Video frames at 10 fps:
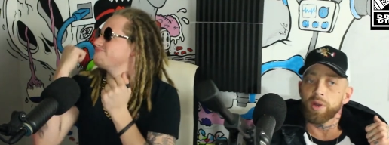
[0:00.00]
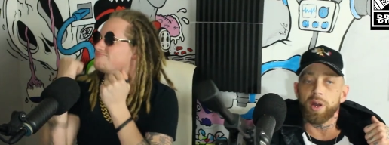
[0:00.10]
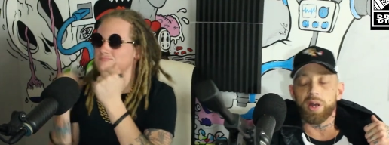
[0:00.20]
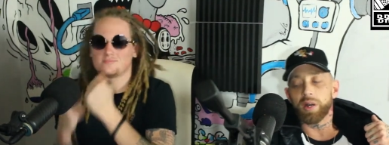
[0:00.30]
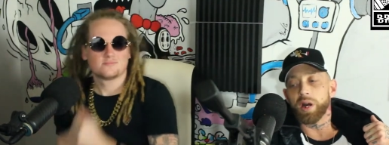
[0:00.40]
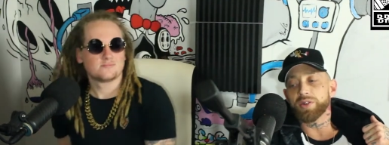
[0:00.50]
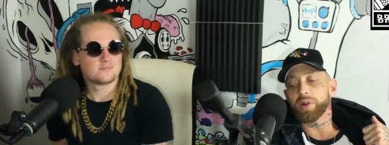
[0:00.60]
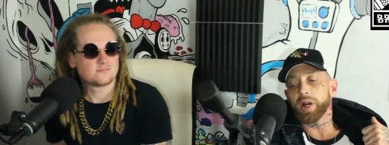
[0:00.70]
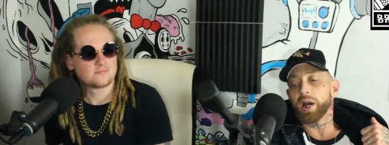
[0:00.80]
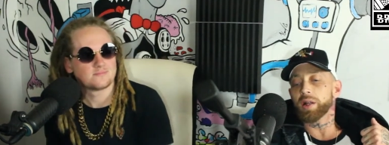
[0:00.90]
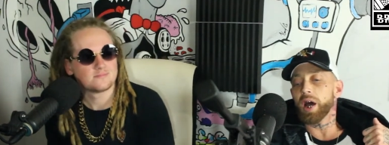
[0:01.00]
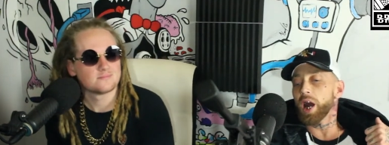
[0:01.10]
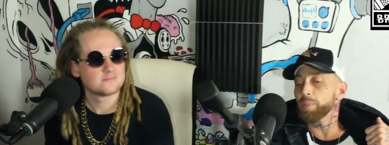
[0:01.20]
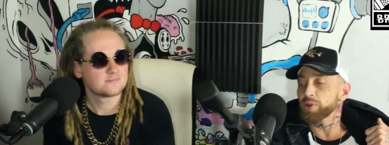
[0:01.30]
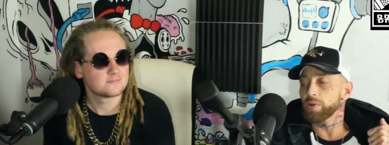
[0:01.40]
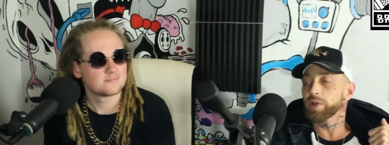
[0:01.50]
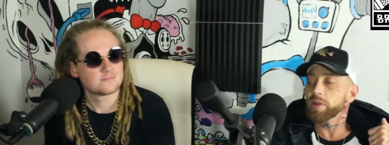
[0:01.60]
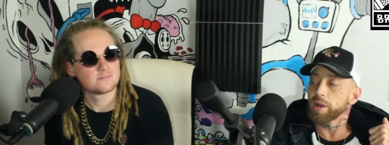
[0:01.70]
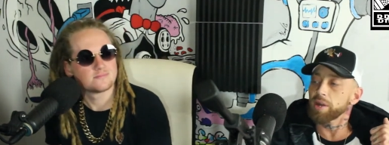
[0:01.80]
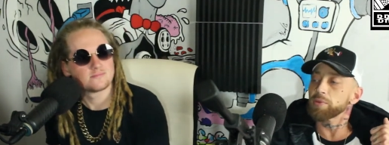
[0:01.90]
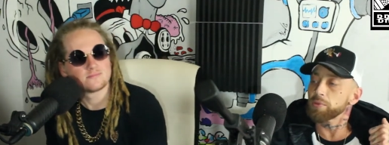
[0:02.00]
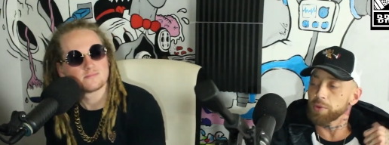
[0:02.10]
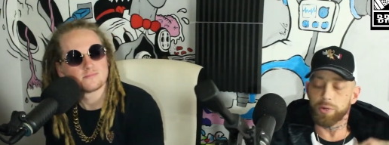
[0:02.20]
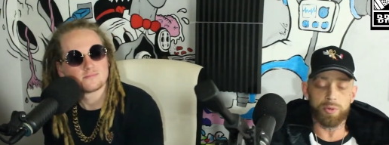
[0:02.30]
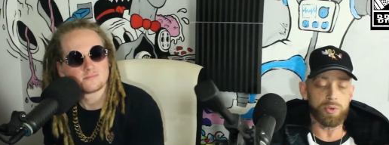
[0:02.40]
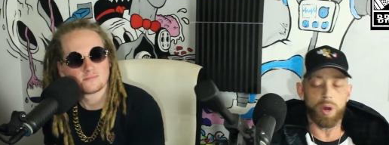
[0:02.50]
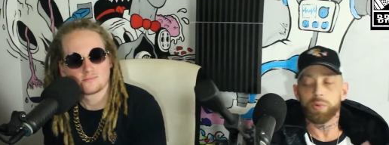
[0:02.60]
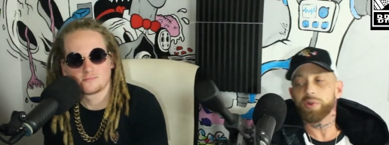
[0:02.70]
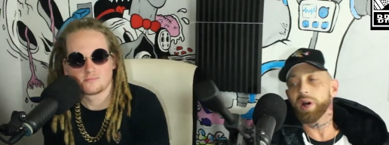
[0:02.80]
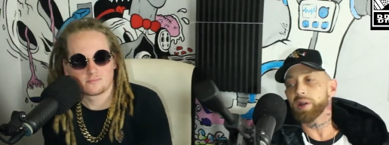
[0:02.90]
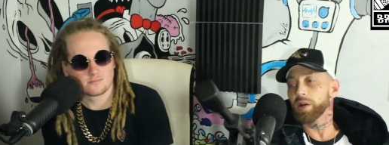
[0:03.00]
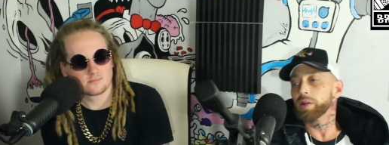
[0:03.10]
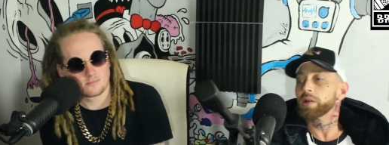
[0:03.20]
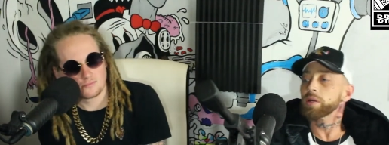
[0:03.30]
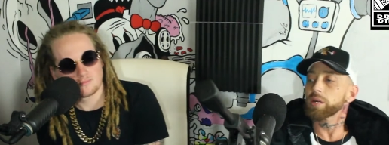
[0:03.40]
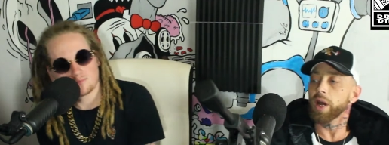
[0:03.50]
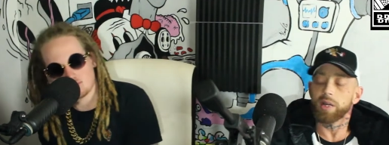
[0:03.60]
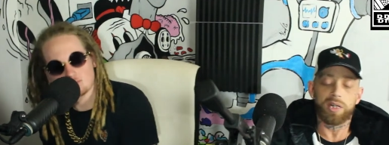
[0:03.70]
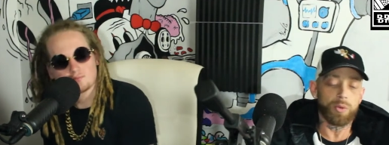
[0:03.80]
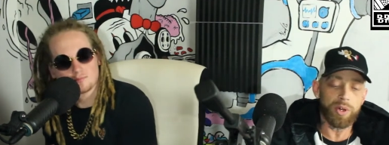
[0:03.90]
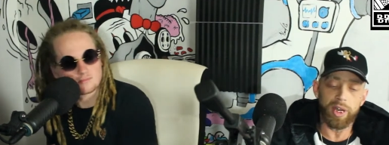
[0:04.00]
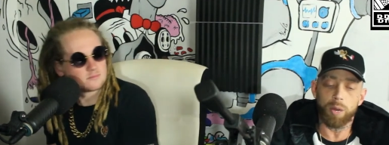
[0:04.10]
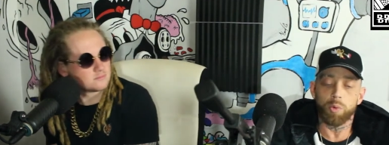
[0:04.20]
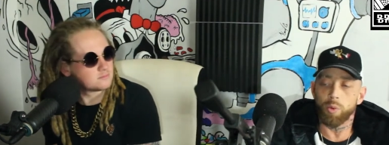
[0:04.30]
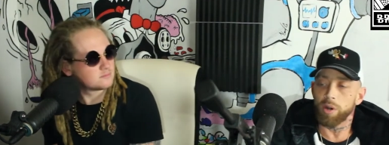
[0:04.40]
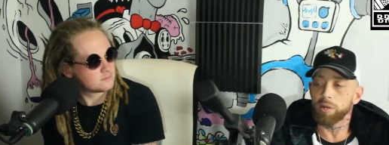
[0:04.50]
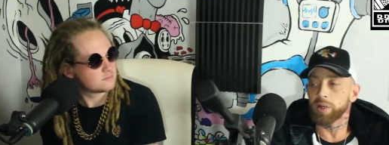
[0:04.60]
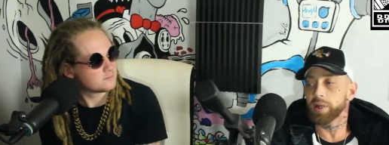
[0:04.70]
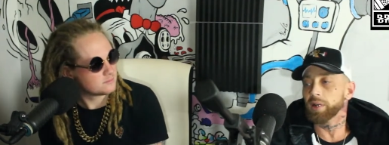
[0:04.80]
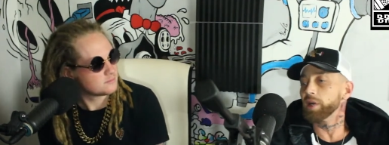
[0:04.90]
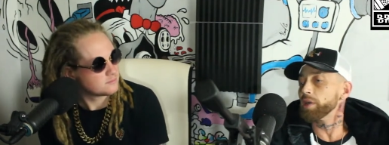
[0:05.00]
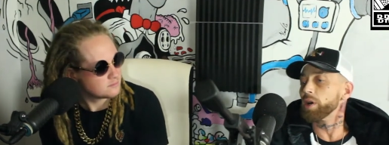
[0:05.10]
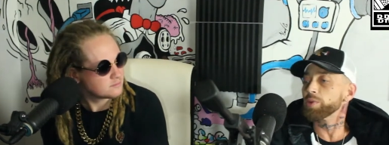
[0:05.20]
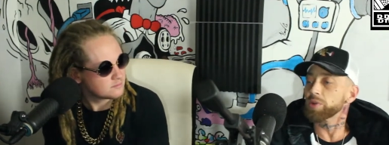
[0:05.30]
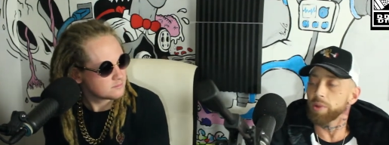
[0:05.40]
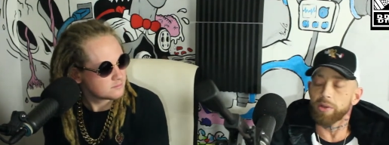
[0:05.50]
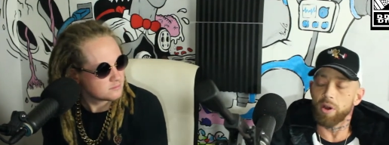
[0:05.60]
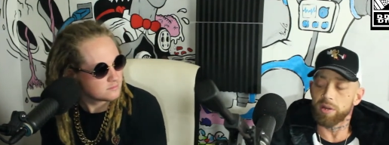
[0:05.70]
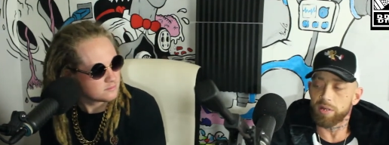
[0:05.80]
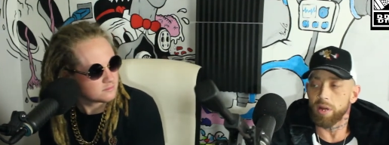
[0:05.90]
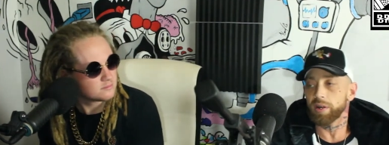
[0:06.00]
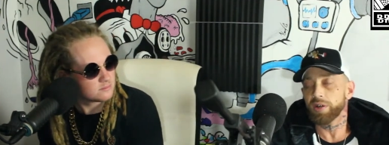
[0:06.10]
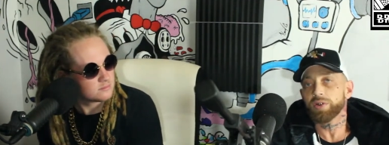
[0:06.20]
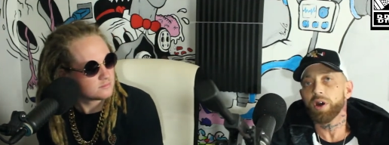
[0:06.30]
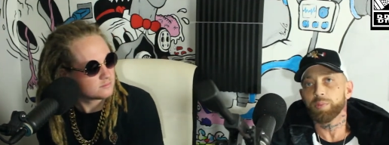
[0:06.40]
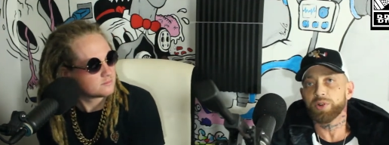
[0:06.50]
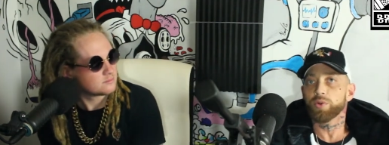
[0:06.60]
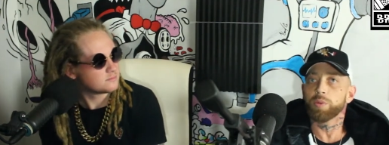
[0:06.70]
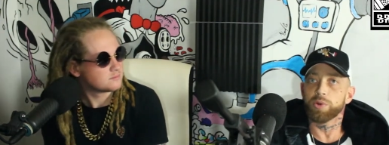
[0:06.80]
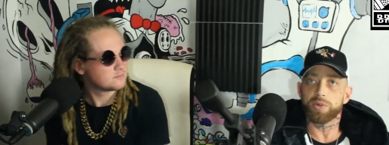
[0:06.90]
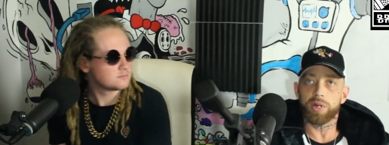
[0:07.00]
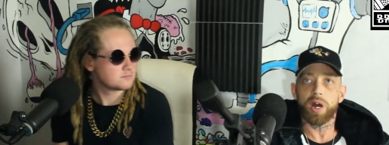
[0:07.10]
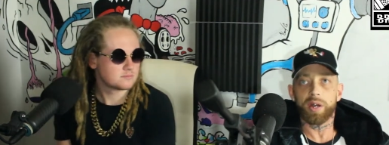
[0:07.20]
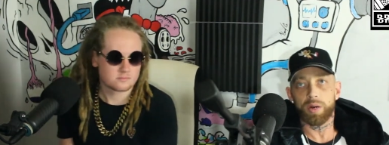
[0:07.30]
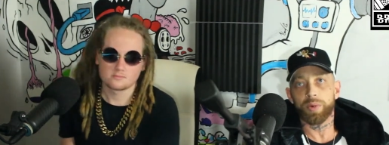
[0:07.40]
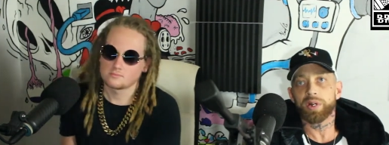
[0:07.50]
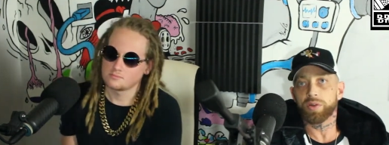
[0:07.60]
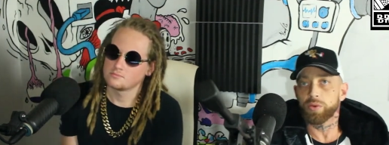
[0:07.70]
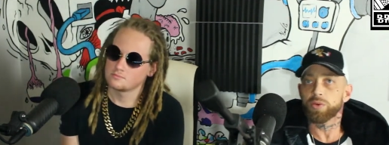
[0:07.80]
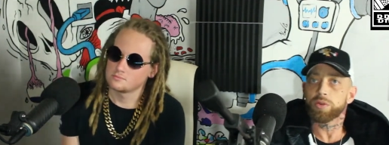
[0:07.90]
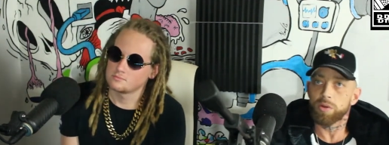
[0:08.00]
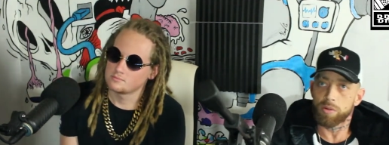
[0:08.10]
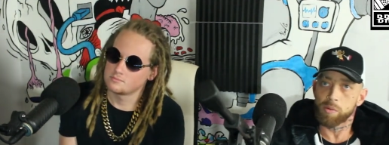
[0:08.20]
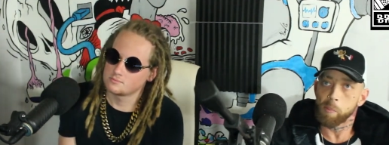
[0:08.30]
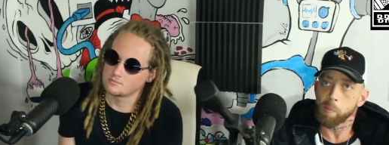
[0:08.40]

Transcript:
Speaker 1: And so they got a lot of opportunities out there for film. So I moved out there to kind of get with camera work, and then linked up with some other artists out there and started pursuing music out that way too. So